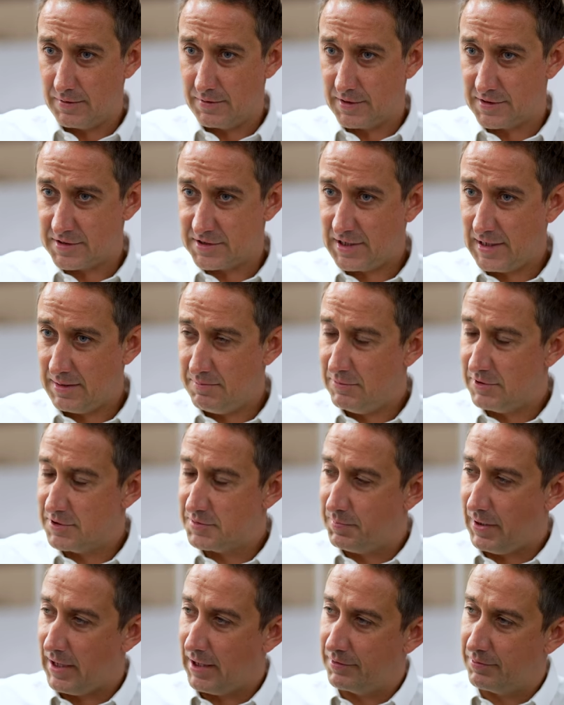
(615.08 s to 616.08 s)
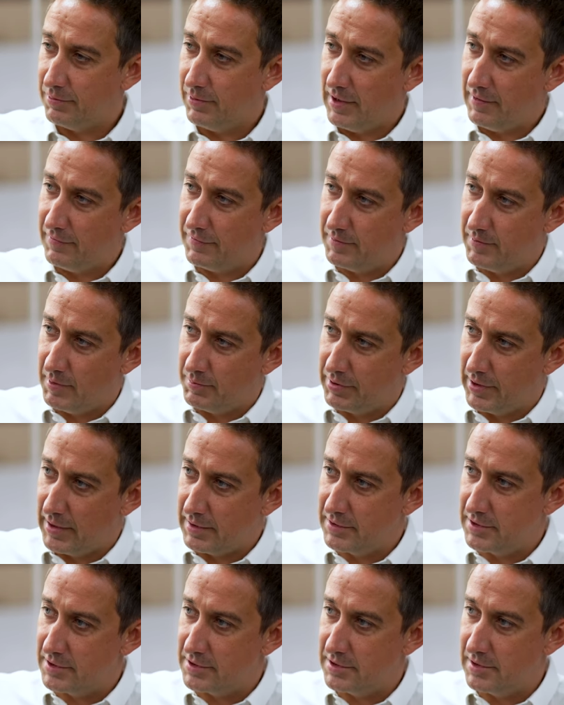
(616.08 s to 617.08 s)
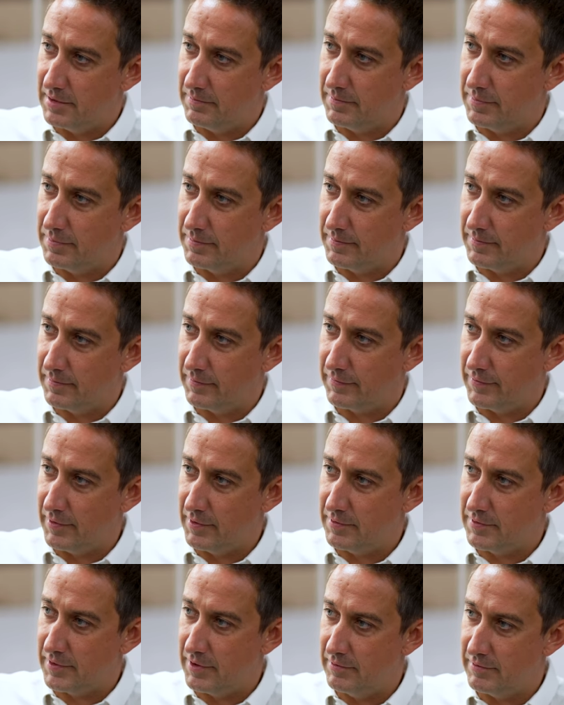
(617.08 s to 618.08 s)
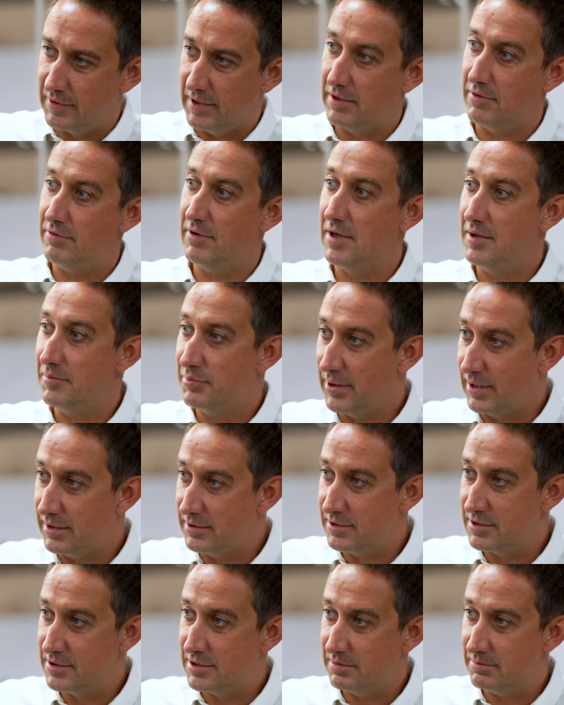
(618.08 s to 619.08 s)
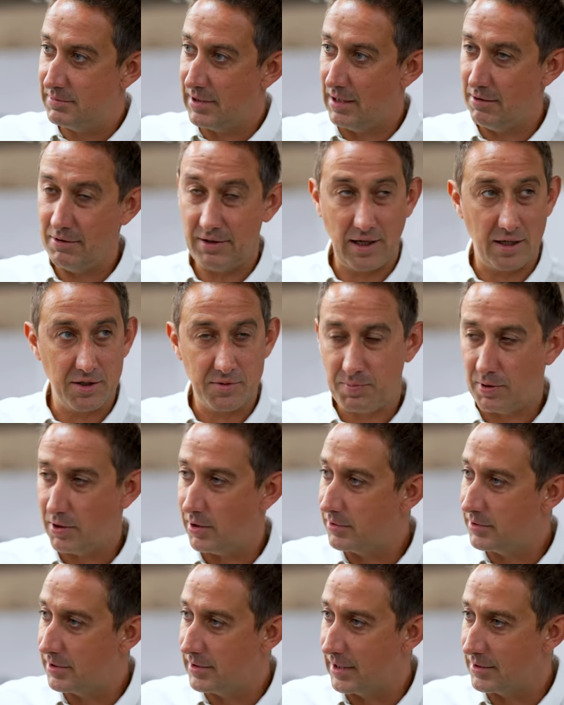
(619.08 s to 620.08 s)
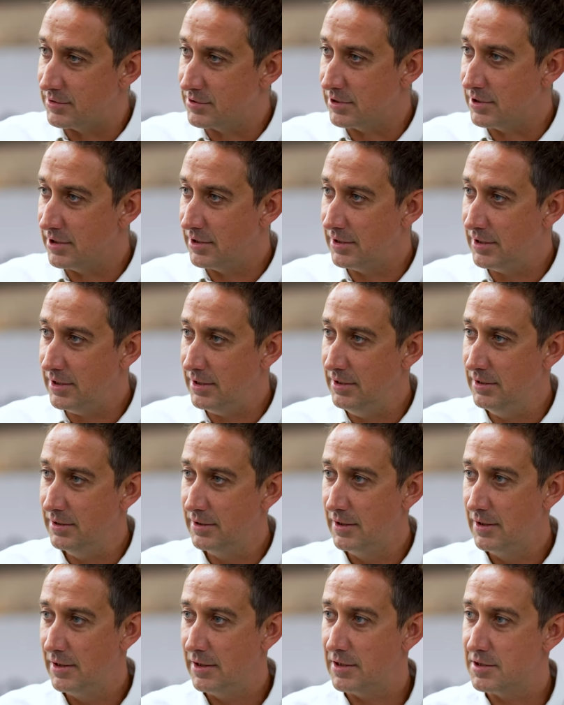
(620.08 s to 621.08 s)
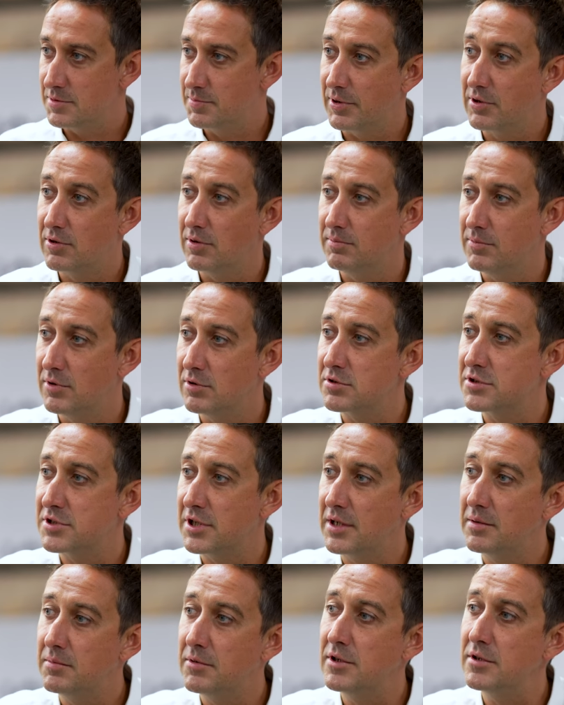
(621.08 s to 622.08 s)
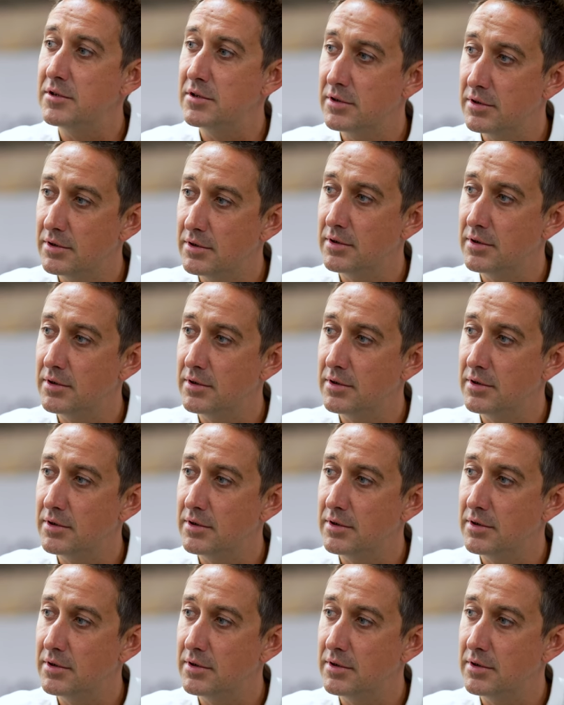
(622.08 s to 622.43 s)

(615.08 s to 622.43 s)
the seamless pathway from apprenticeship through to degree apprenticeship now, and that's part of that journey has become more seamless.